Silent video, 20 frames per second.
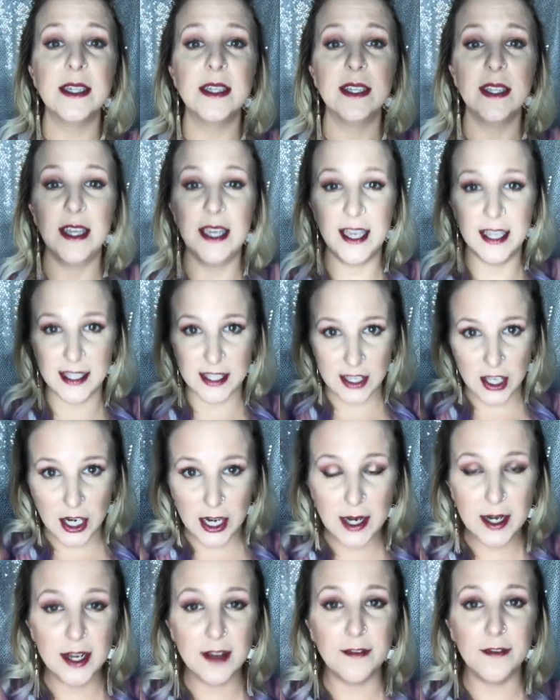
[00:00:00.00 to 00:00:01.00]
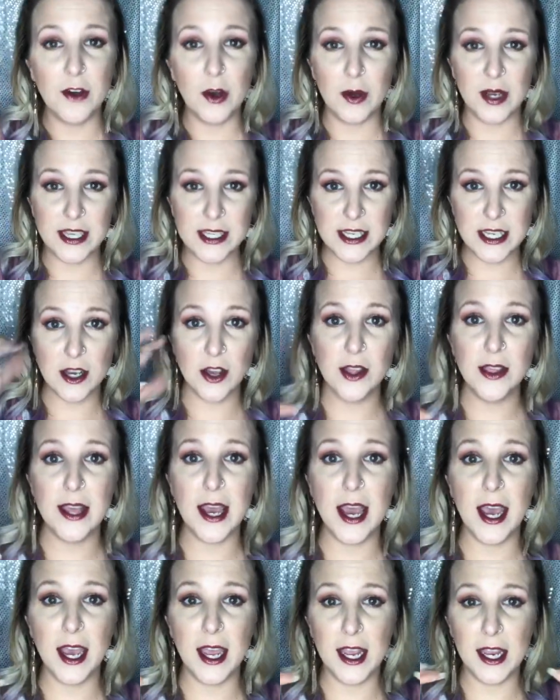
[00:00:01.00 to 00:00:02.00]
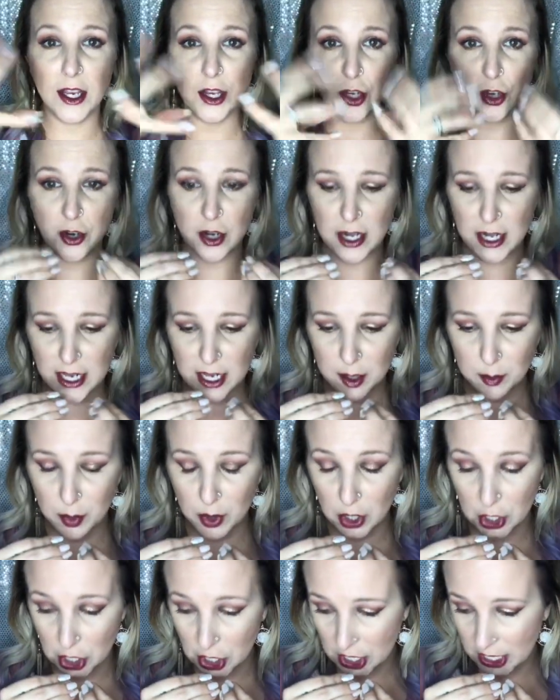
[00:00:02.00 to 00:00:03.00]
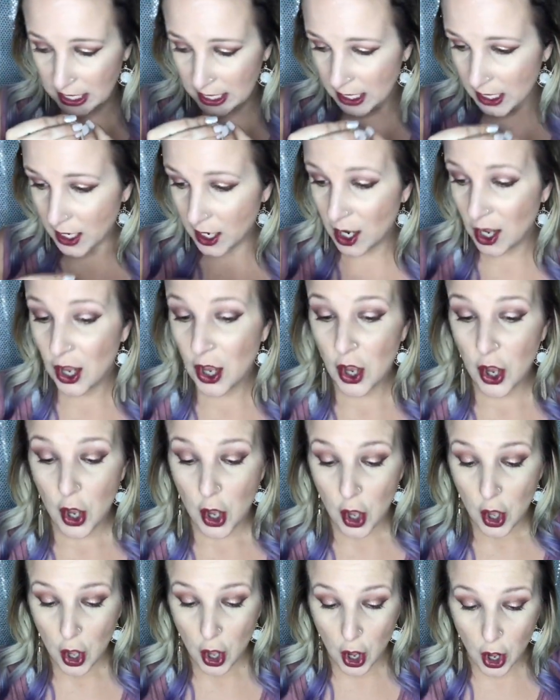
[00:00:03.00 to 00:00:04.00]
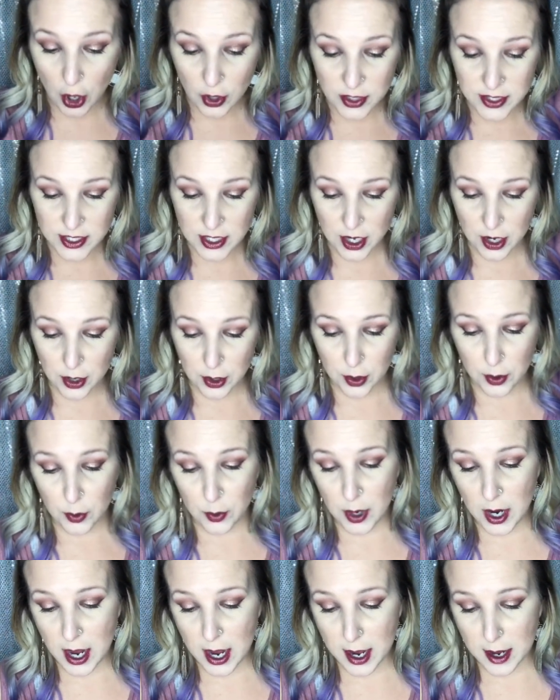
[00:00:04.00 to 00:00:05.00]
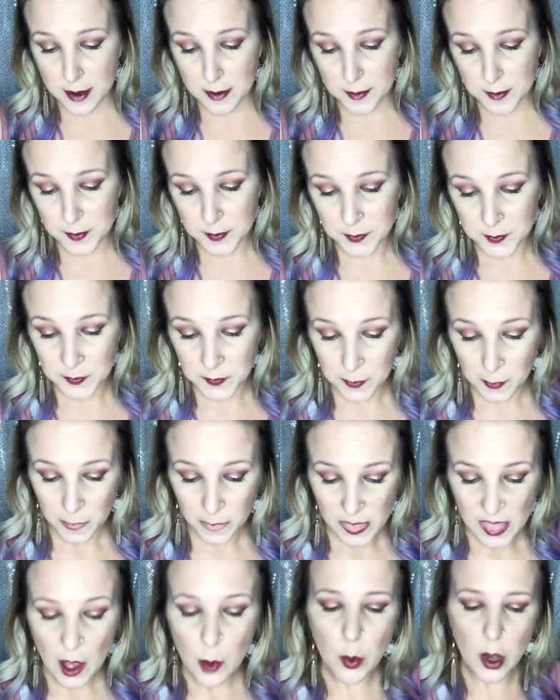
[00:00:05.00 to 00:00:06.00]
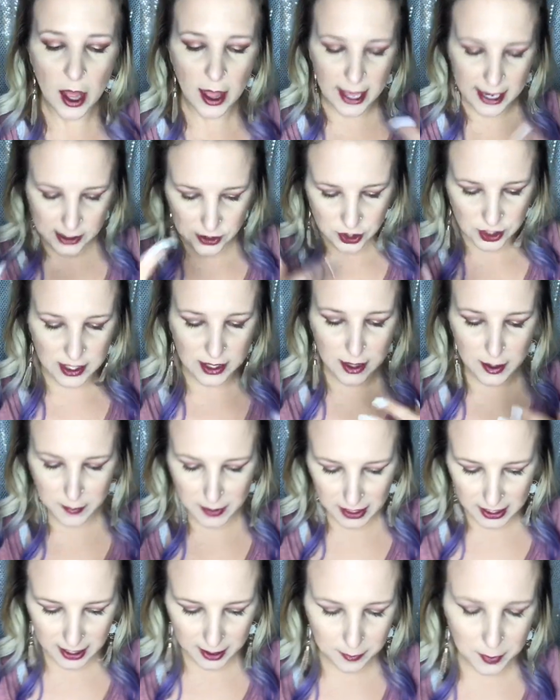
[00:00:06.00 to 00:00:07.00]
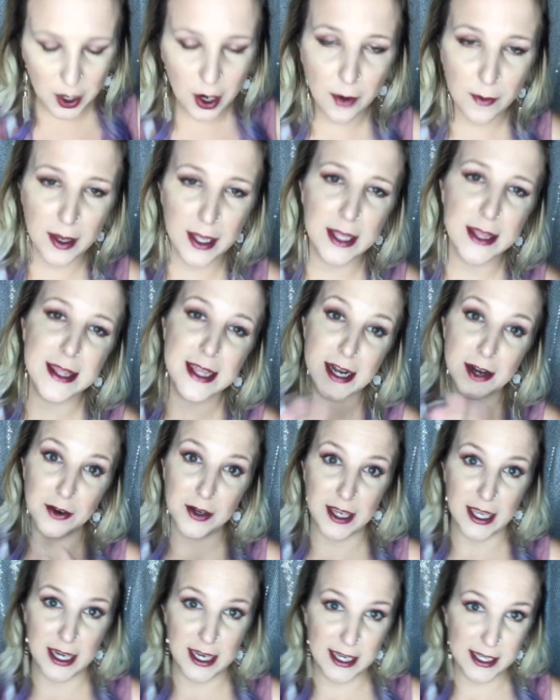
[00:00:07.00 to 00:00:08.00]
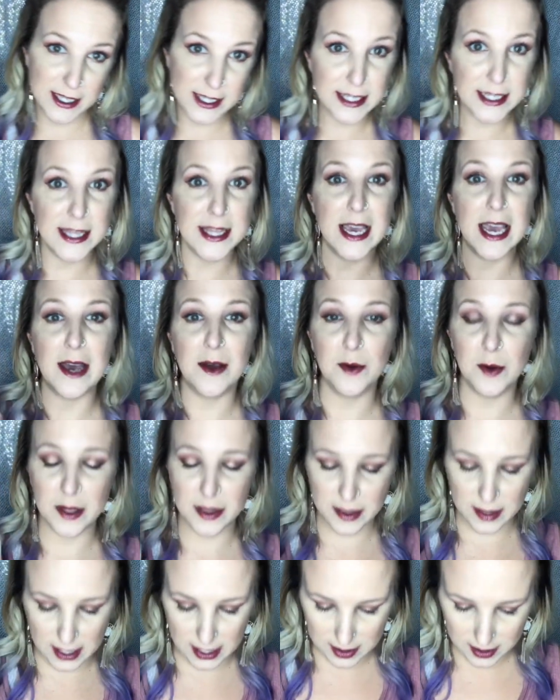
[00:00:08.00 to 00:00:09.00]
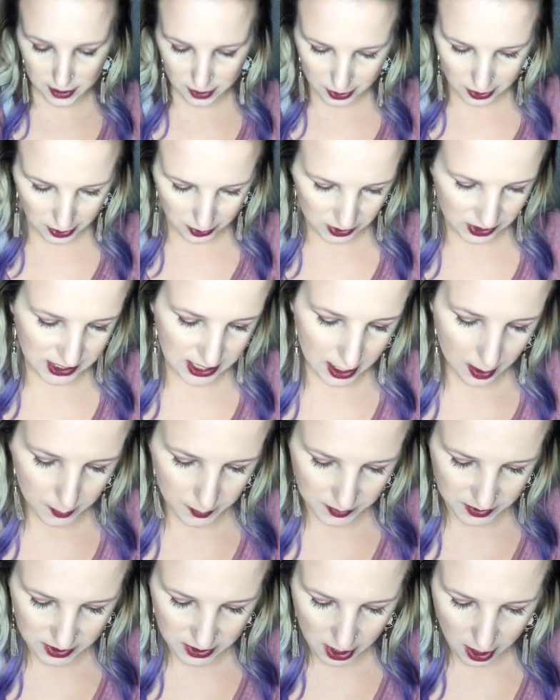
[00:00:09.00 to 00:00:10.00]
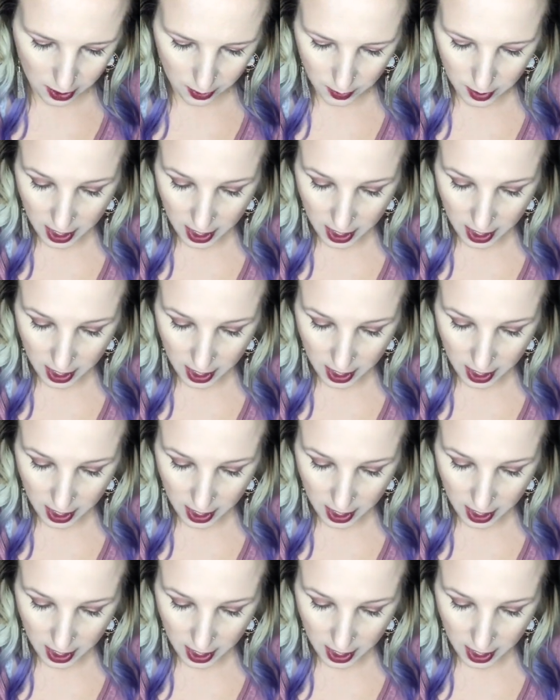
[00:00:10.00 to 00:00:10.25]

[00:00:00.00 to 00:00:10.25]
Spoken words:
it's gonna end up focusing on that and you're gonna get blurry. Also, well, actually, let me keep going and then I'll get into that with like the close-up. So